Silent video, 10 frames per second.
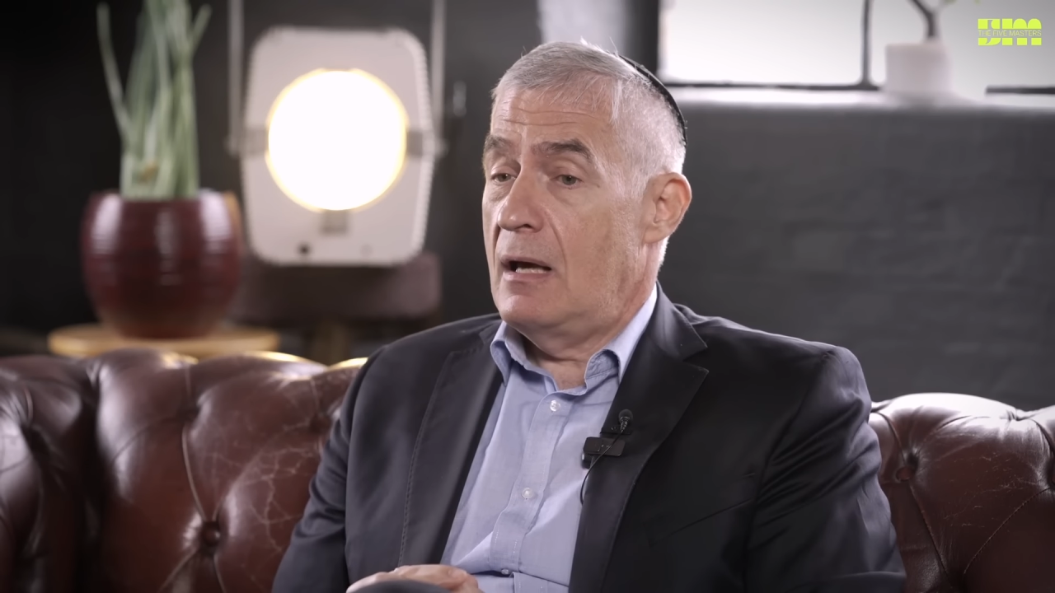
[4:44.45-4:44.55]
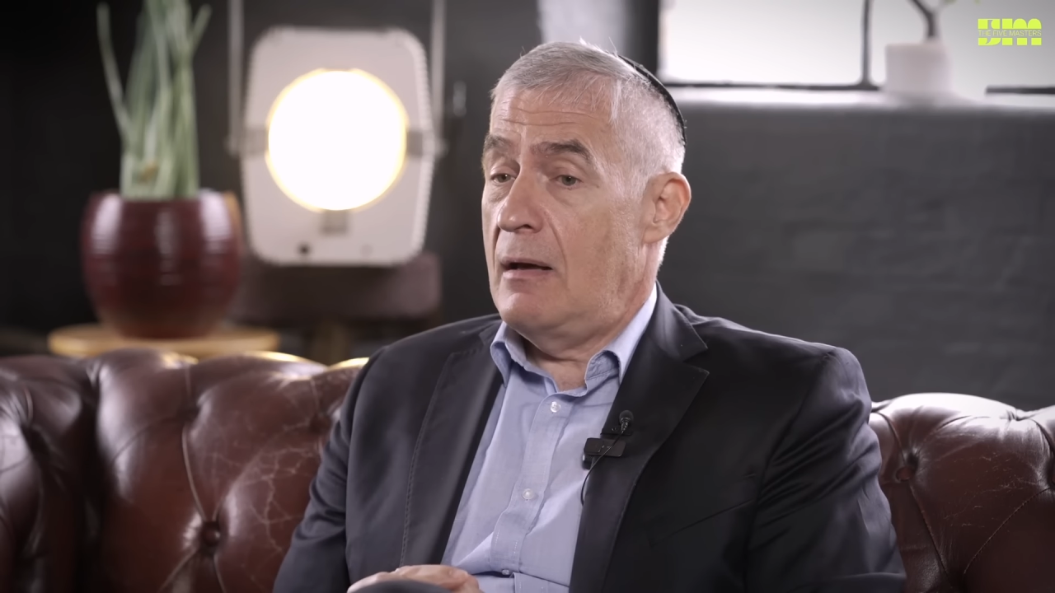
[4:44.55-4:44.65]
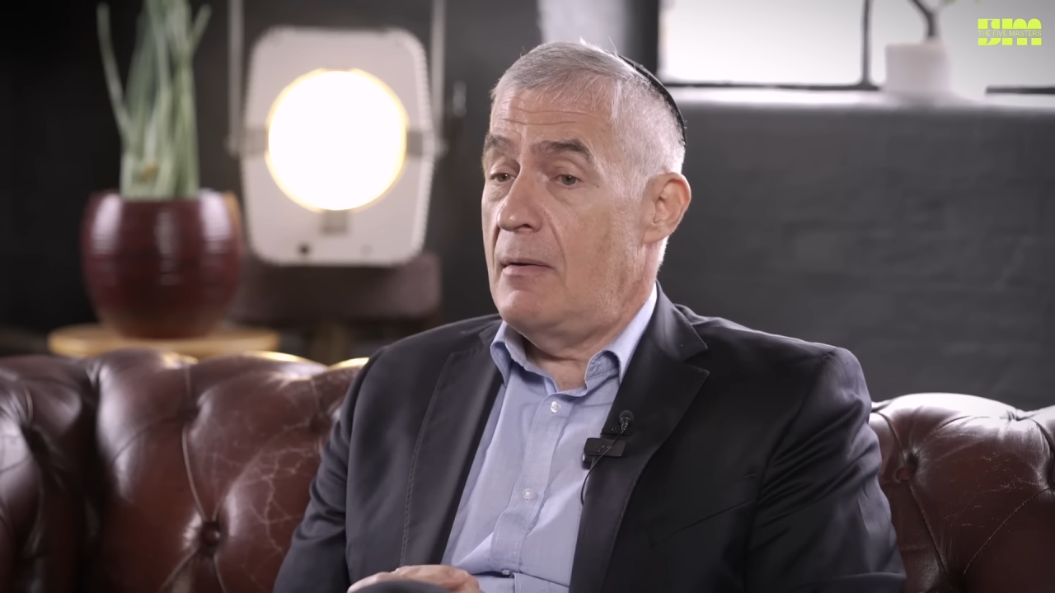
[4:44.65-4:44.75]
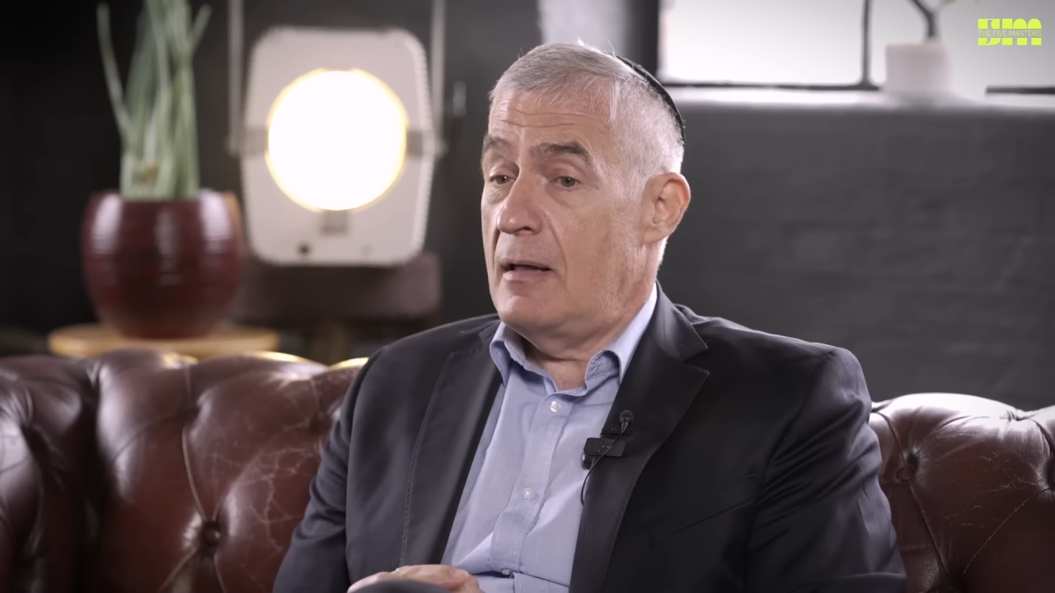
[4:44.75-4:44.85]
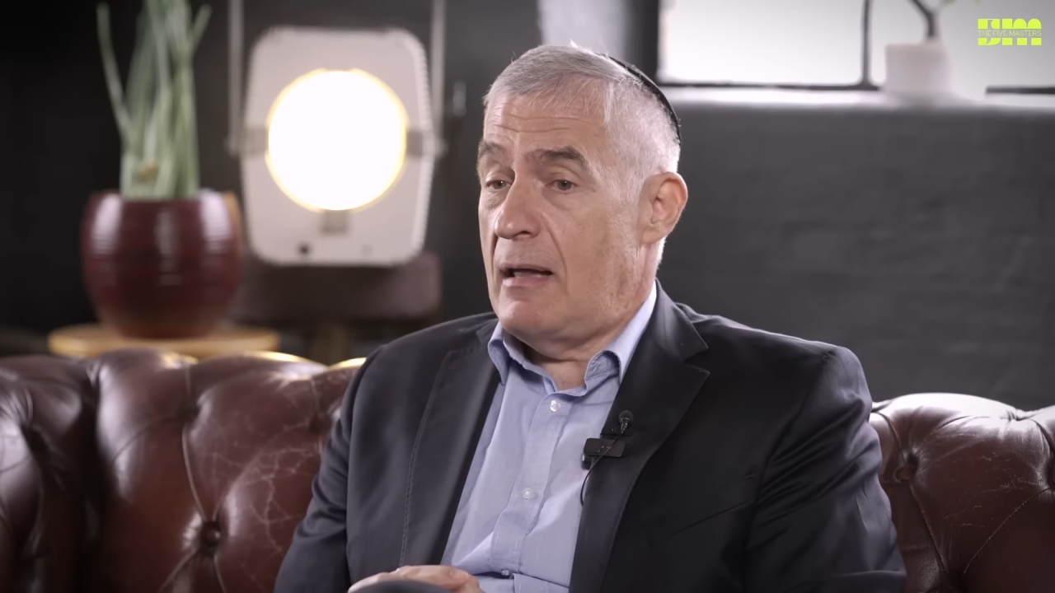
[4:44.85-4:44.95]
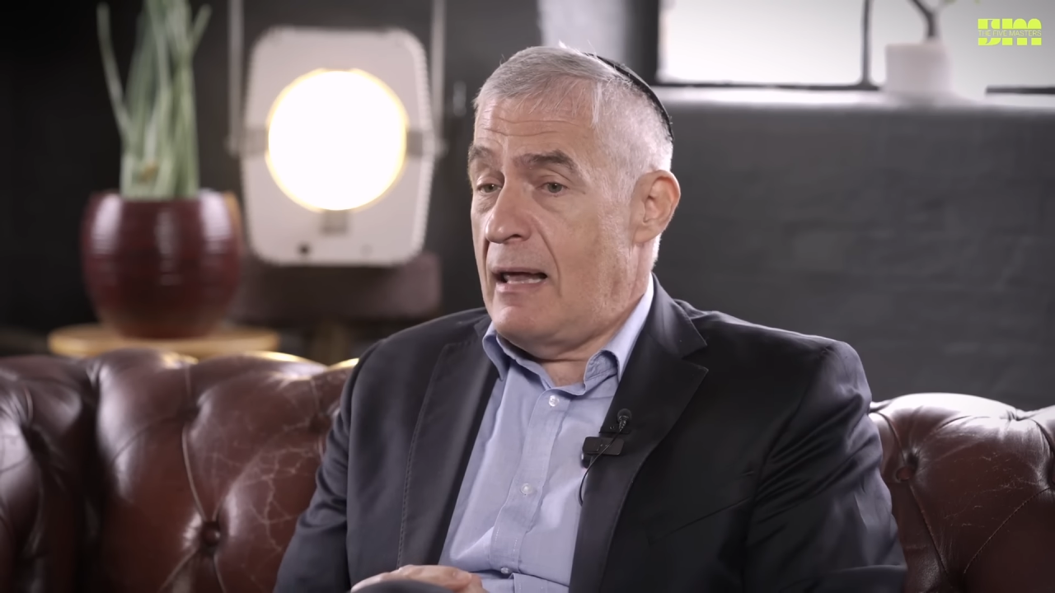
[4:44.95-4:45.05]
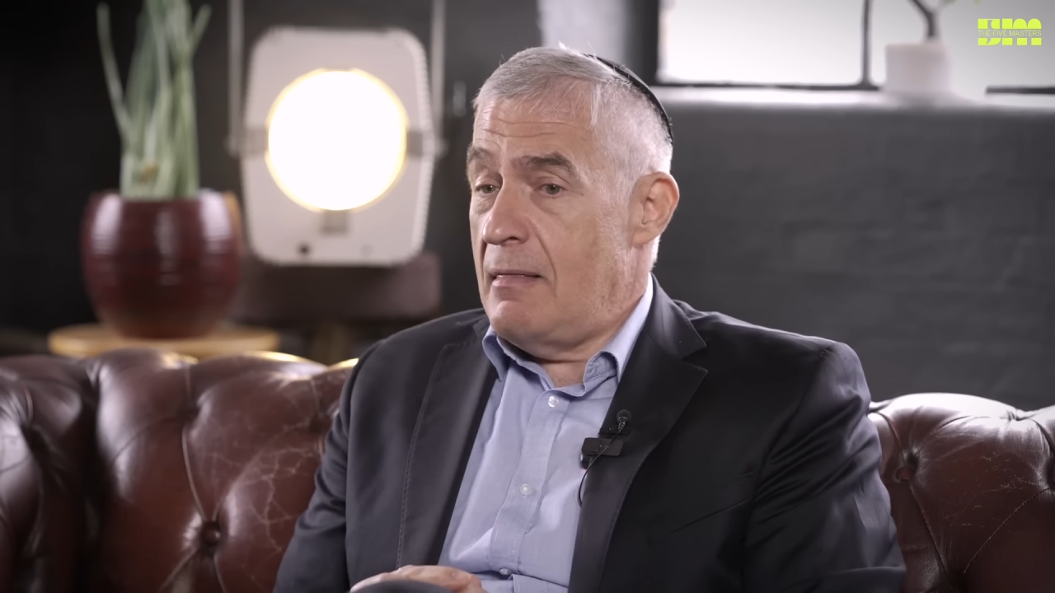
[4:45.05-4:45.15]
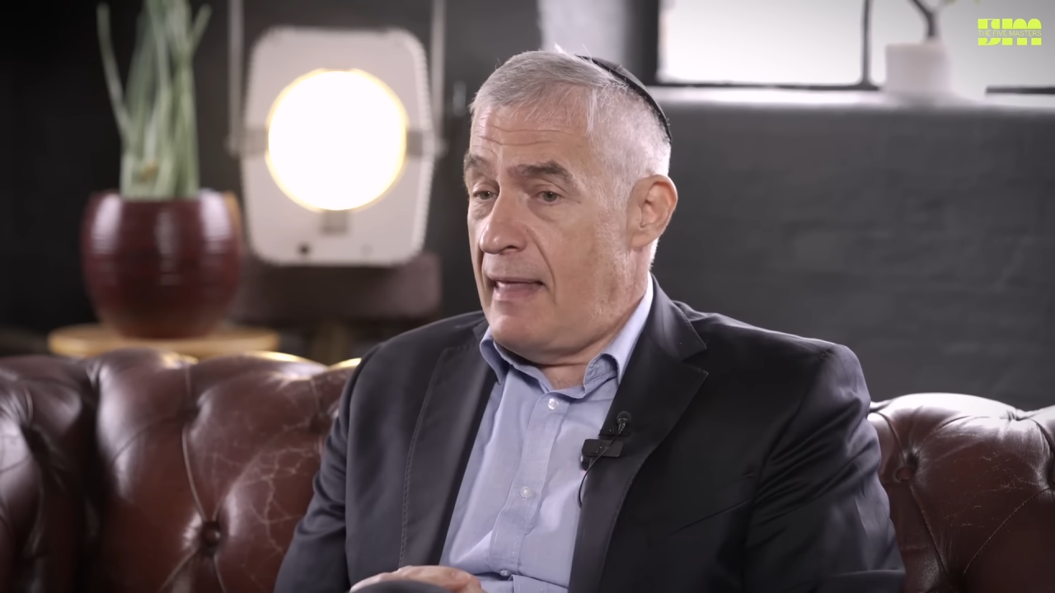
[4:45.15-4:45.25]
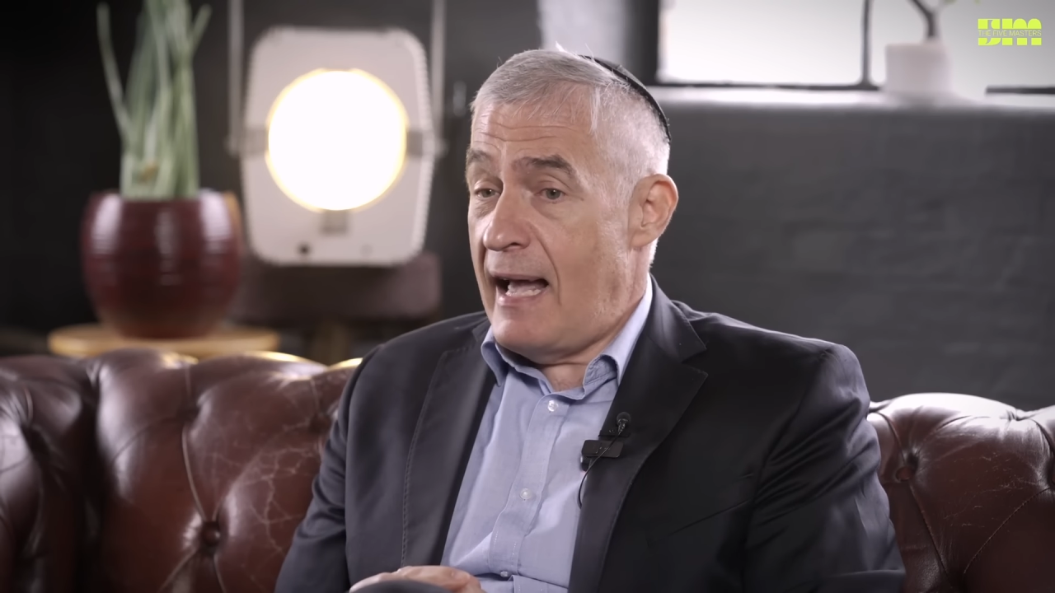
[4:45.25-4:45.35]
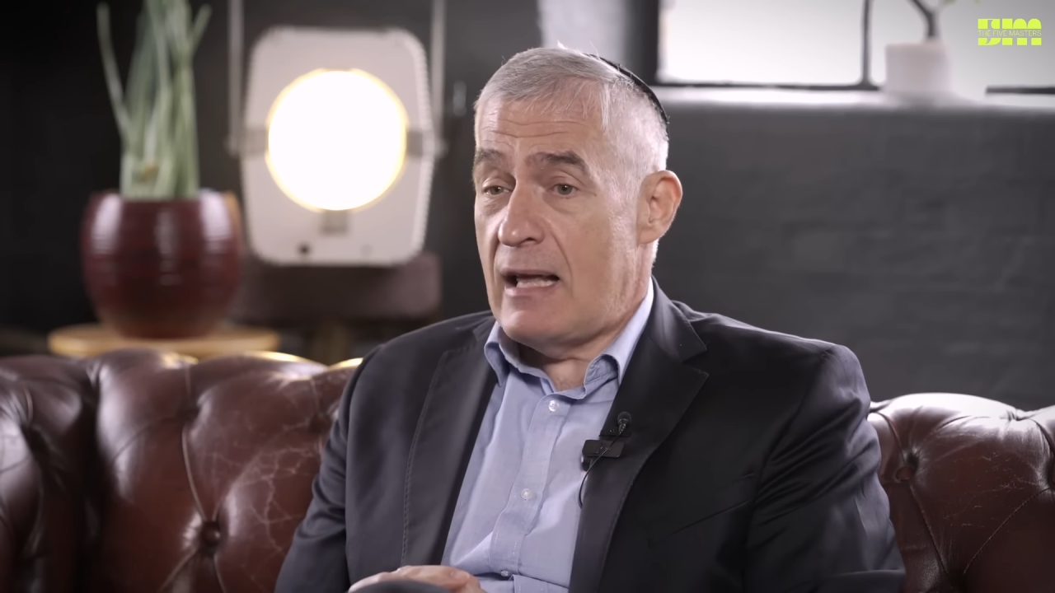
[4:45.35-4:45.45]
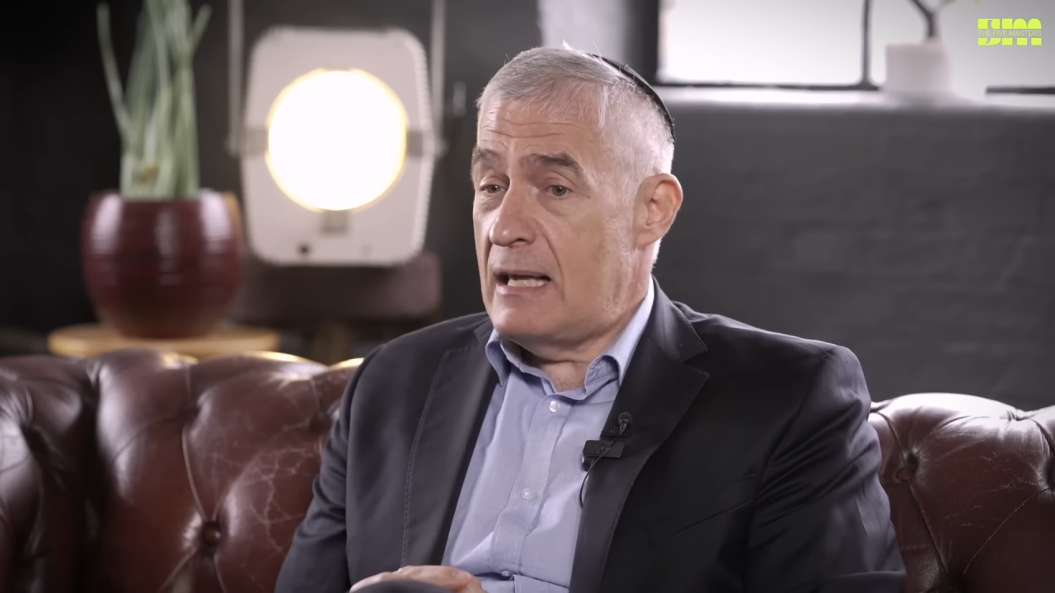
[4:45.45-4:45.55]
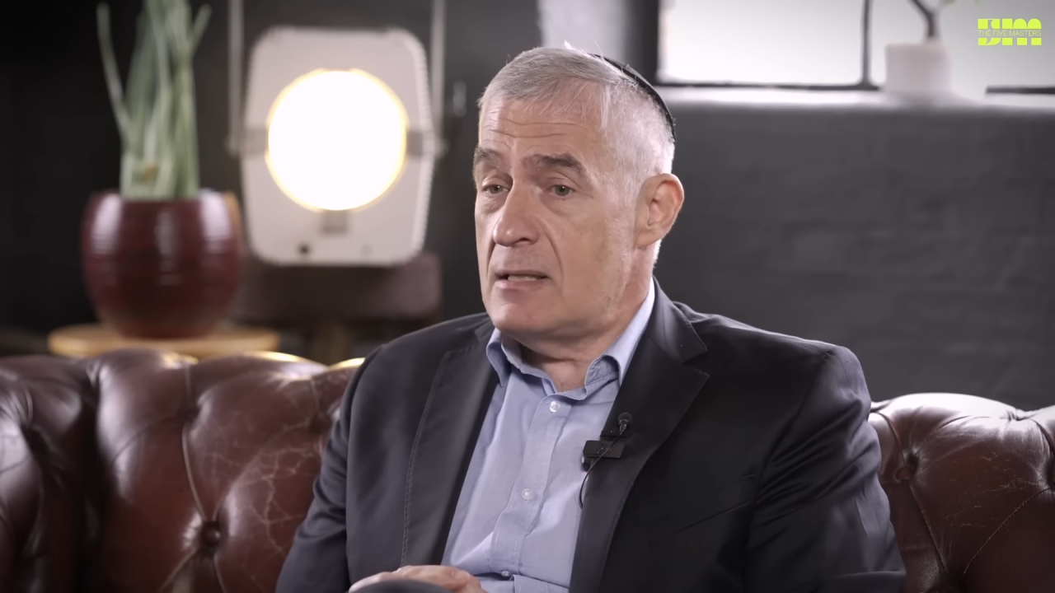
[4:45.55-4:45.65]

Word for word: Uh, and that